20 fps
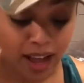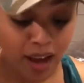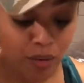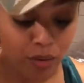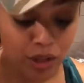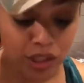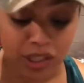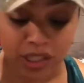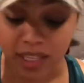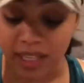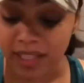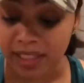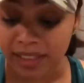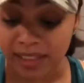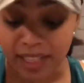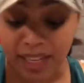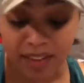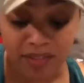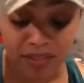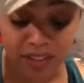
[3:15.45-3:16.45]
We're just gonna
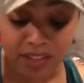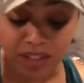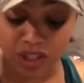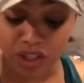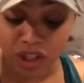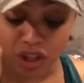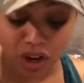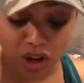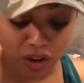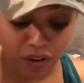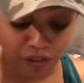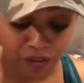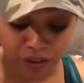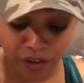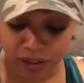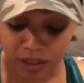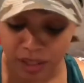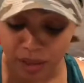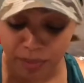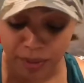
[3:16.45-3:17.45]
leave this to cook for a
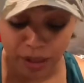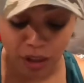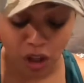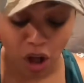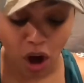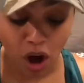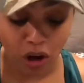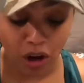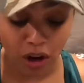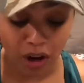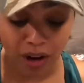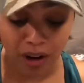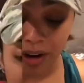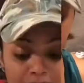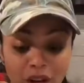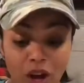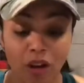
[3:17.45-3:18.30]
little bit longer.